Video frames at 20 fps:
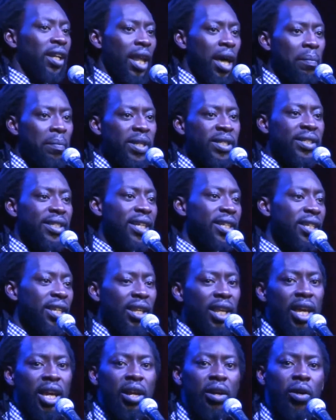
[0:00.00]
Columbus did
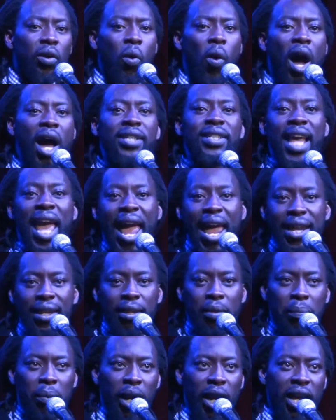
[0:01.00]
to the Iroquois
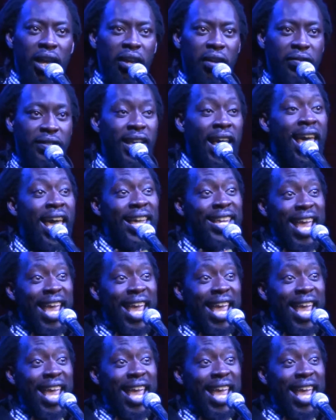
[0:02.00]
and the Braves.